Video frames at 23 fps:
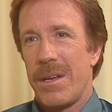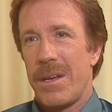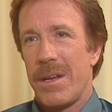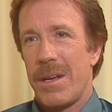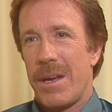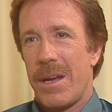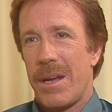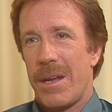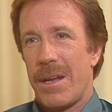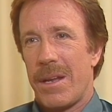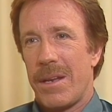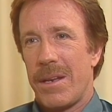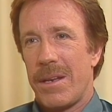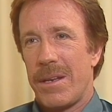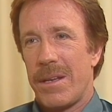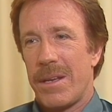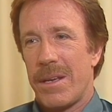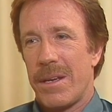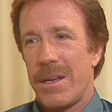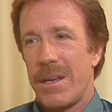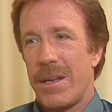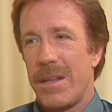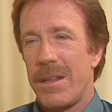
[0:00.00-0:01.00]
And
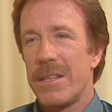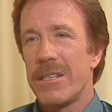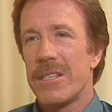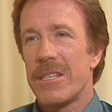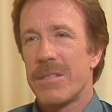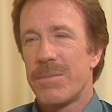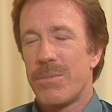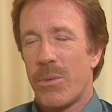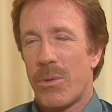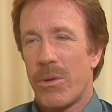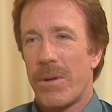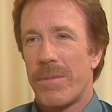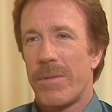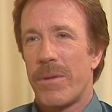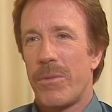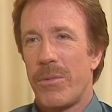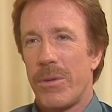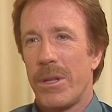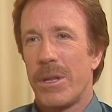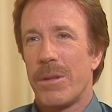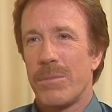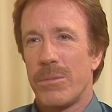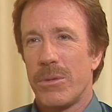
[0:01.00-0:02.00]
this is more of a
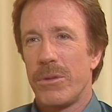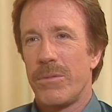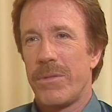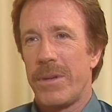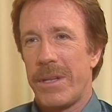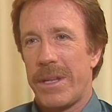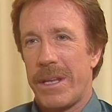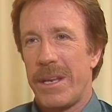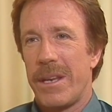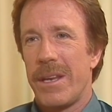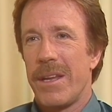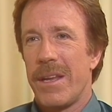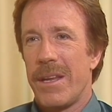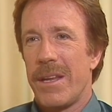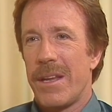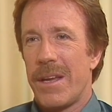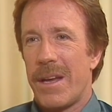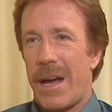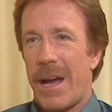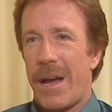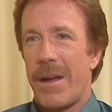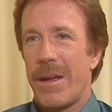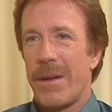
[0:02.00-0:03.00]
real movie that
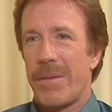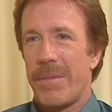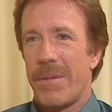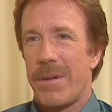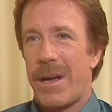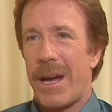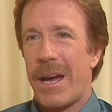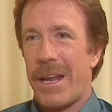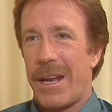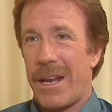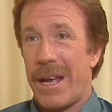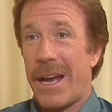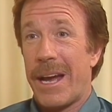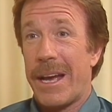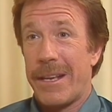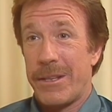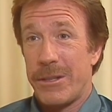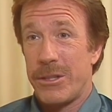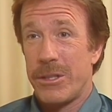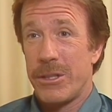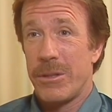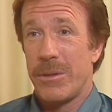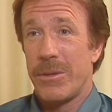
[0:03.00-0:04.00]
I
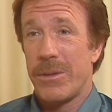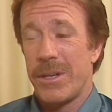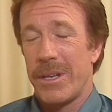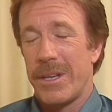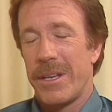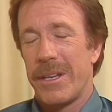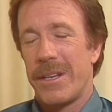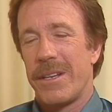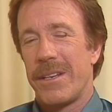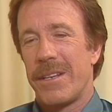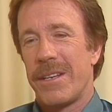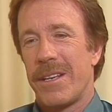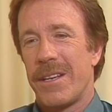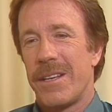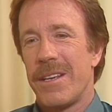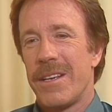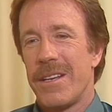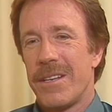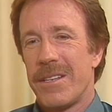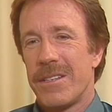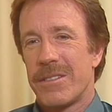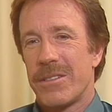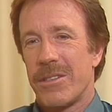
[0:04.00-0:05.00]
enjoy. And
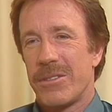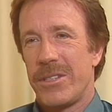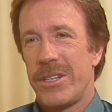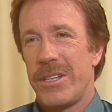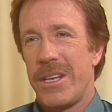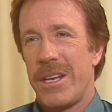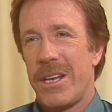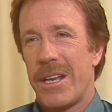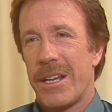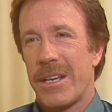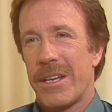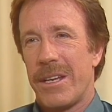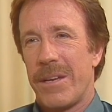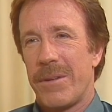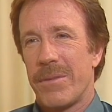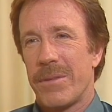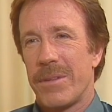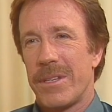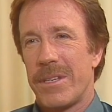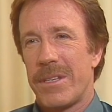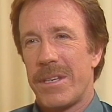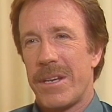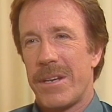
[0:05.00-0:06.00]
so she did like Hero on
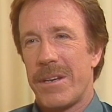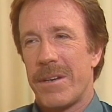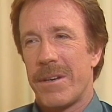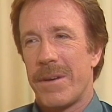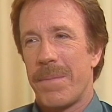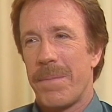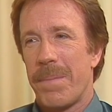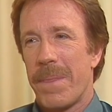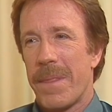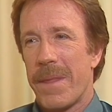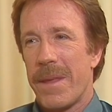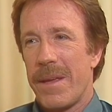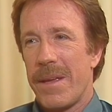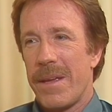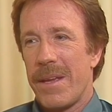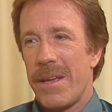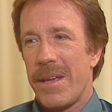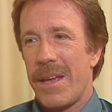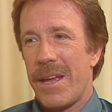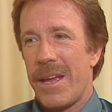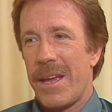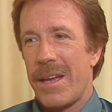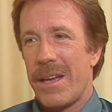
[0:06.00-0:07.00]
the Tear.
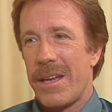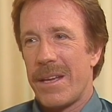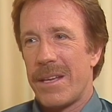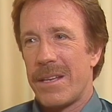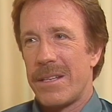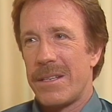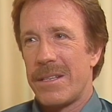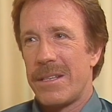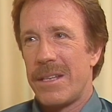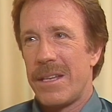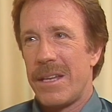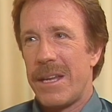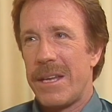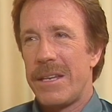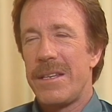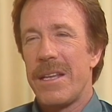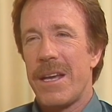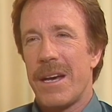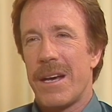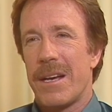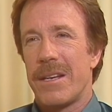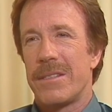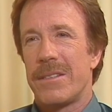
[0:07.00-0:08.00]
And it
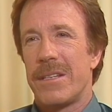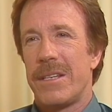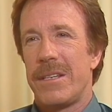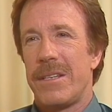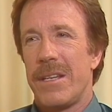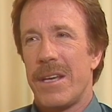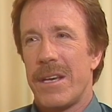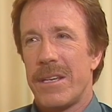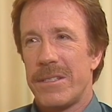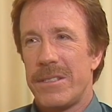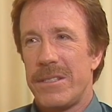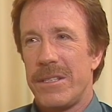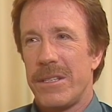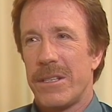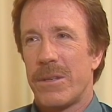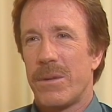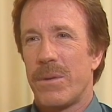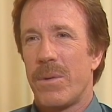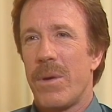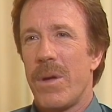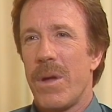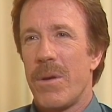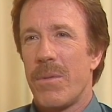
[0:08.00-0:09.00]
does
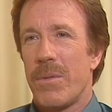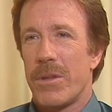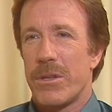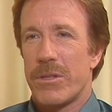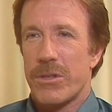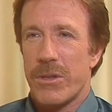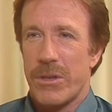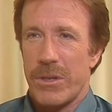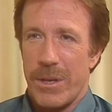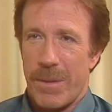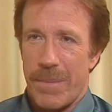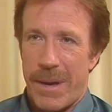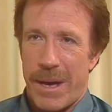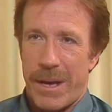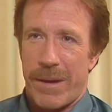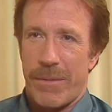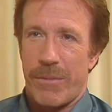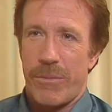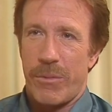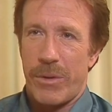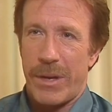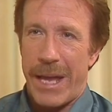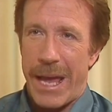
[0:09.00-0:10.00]
deal with a certain amount
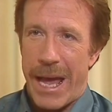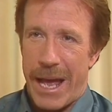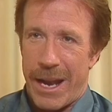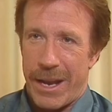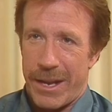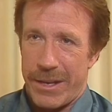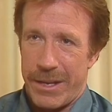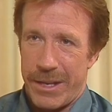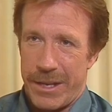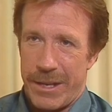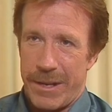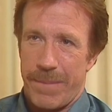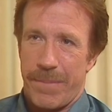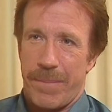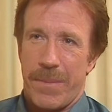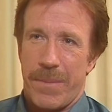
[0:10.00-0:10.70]
of reality.